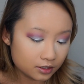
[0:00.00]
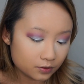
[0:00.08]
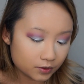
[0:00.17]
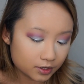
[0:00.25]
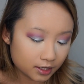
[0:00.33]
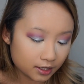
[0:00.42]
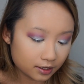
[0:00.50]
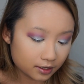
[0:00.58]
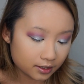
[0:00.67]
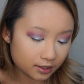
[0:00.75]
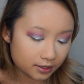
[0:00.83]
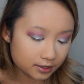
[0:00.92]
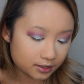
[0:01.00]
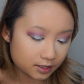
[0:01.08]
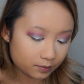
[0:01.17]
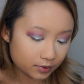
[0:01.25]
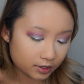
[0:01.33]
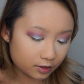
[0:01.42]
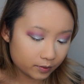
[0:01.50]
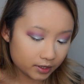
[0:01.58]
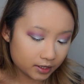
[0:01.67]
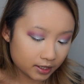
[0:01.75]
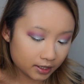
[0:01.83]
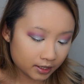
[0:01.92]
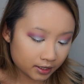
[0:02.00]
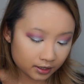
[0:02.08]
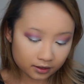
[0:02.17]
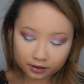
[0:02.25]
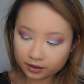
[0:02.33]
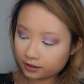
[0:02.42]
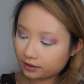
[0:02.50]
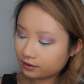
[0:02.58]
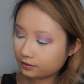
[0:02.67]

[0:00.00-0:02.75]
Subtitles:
I'm just going to get a little bit of that guy in there.